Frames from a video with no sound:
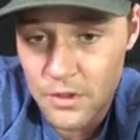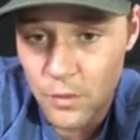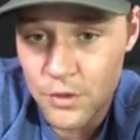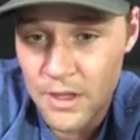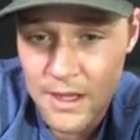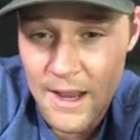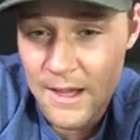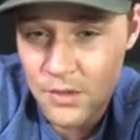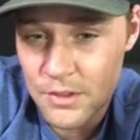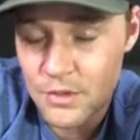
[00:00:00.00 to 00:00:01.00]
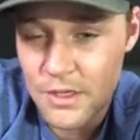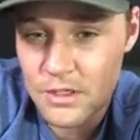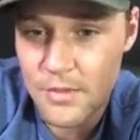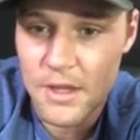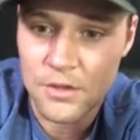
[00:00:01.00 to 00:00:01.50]
where you can't accurately track the
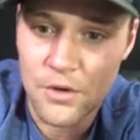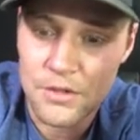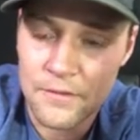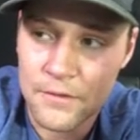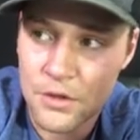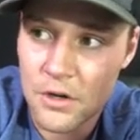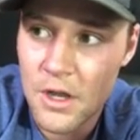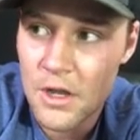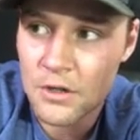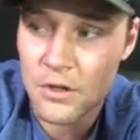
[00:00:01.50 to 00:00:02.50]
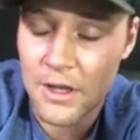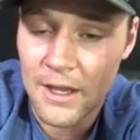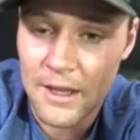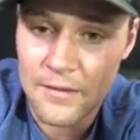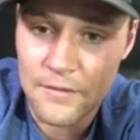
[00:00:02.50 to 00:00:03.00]
macros, if you're cooking
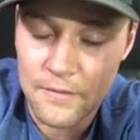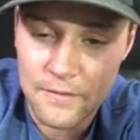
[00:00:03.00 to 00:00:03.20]
a